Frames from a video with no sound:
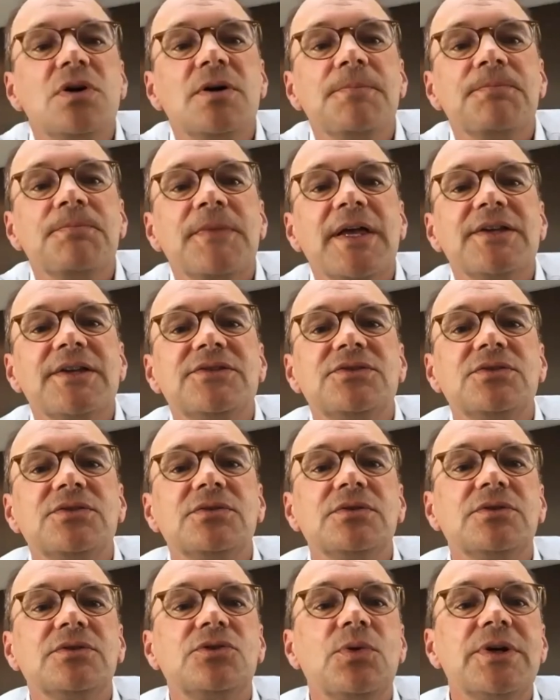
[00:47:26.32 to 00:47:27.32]

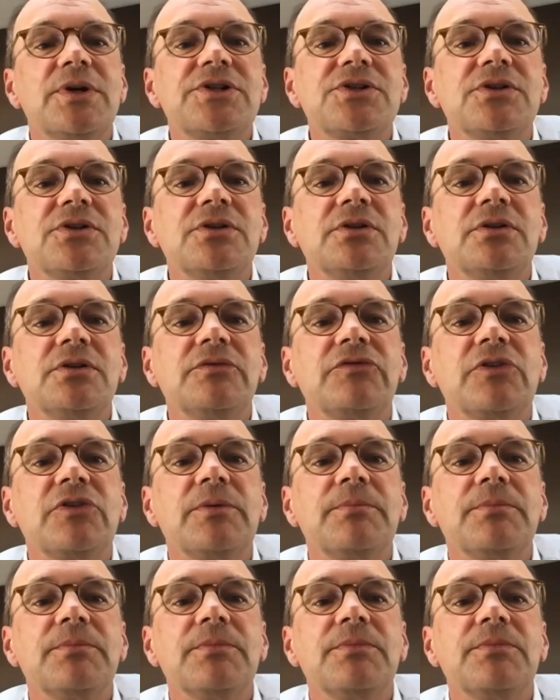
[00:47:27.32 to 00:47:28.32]
a question
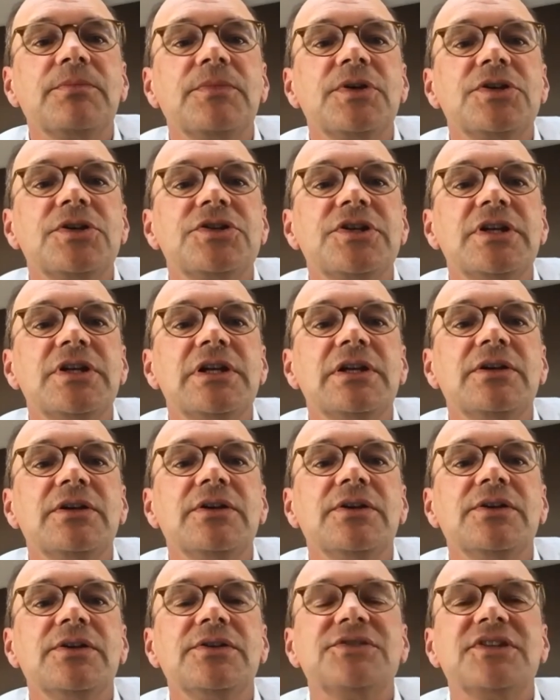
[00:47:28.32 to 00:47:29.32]
from
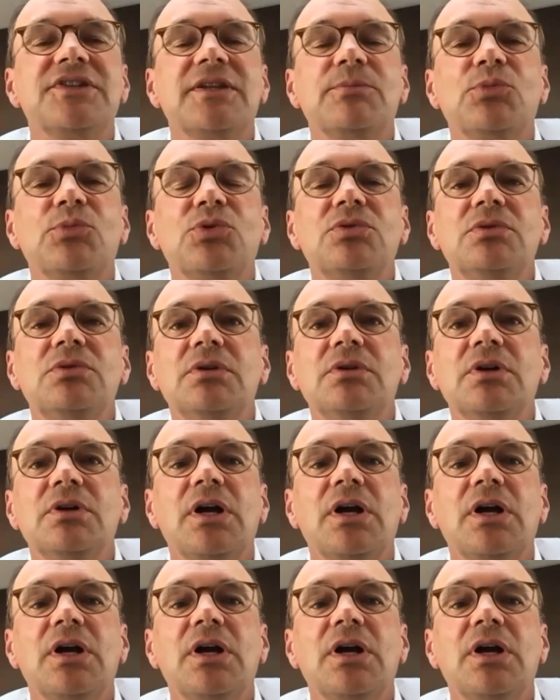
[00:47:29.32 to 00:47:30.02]
Gilles Sedbon.